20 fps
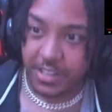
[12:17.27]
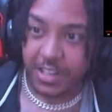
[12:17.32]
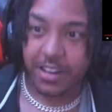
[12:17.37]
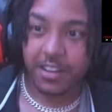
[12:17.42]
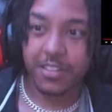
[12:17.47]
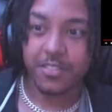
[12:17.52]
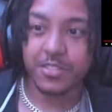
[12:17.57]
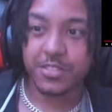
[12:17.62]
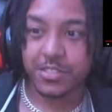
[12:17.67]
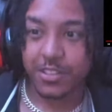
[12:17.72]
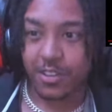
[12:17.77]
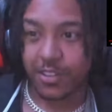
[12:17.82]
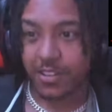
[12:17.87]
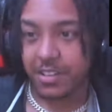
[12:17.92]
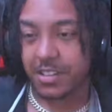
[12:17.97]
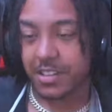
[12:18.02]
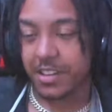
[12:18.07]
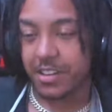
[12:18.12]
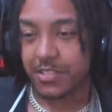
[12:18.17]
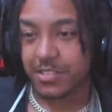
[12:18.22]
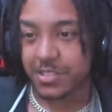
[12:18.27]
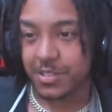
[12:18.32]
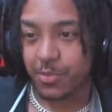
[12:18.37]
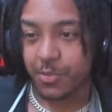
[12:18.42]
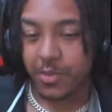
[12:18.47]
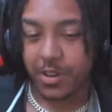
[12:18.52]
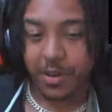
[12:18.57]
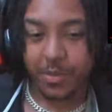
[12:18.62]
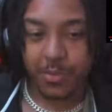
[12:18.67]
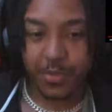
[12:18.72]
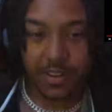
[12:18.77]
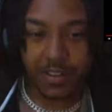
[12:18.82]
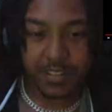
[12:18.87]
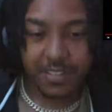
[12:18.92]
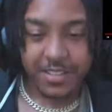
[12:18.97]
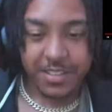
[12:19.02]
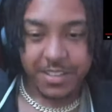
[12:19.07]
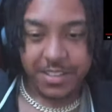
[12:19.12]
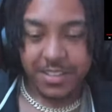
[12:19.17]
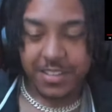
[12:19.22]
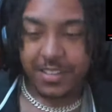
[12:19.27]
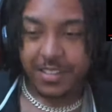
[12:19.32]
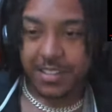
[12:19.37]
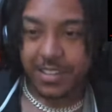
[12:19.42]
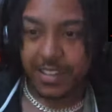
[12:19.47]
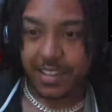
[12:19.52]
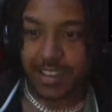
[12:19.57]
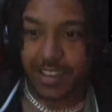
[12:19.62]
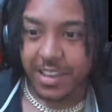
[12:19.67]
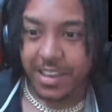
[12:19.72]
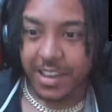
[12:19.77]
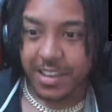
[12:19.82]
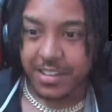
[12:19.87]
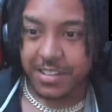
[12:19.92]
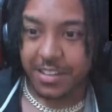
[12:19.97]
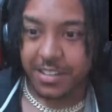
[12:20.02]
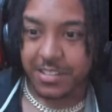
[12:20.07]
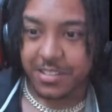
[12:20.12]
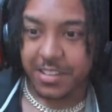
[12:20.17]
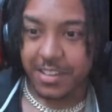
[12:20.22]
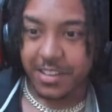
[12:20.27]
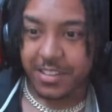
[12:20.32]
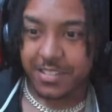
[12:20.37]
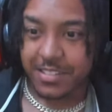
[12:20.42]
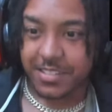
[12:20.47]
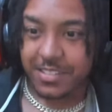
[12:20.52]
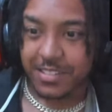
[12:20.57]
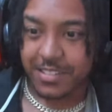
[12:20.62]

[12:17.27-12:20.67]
got another song in there somewhere, bro. He ain't done yet.